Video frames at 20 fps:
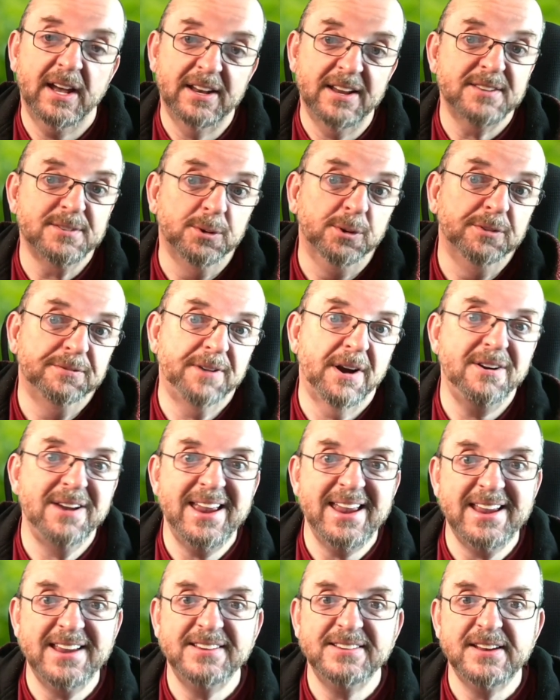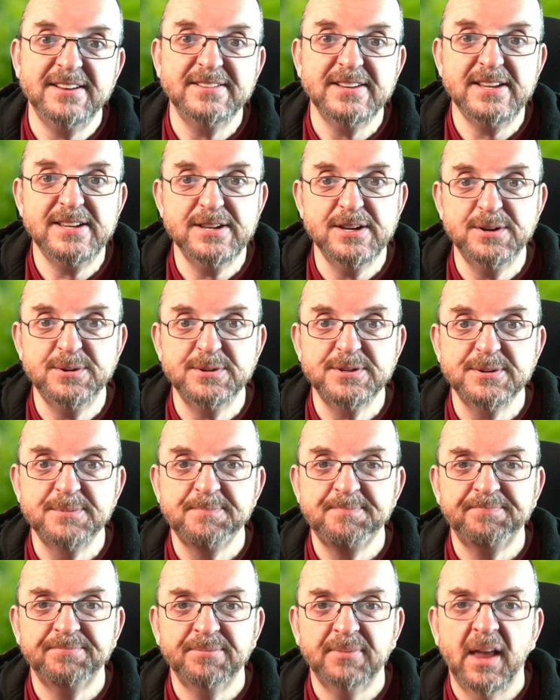and it's all very easy to use.
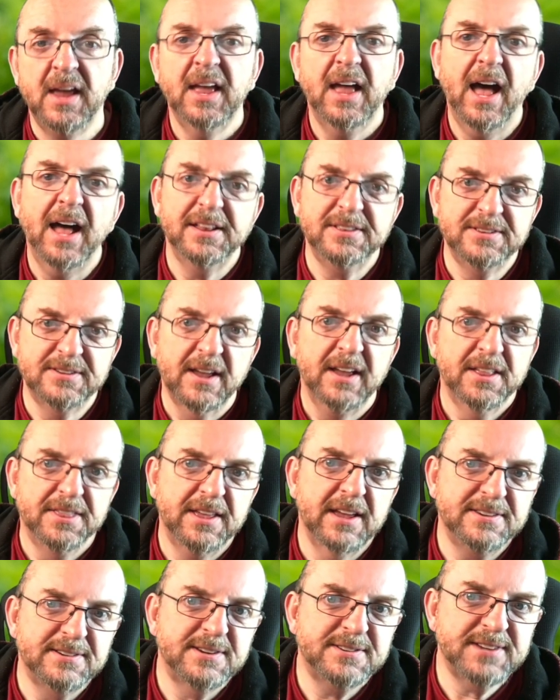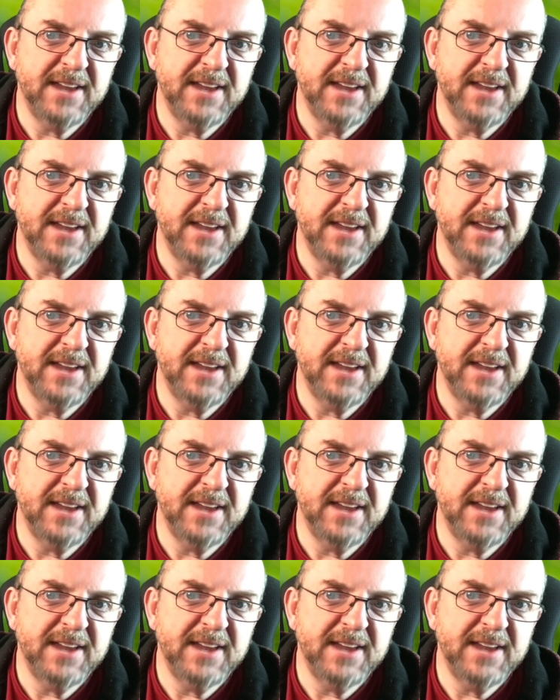And there's a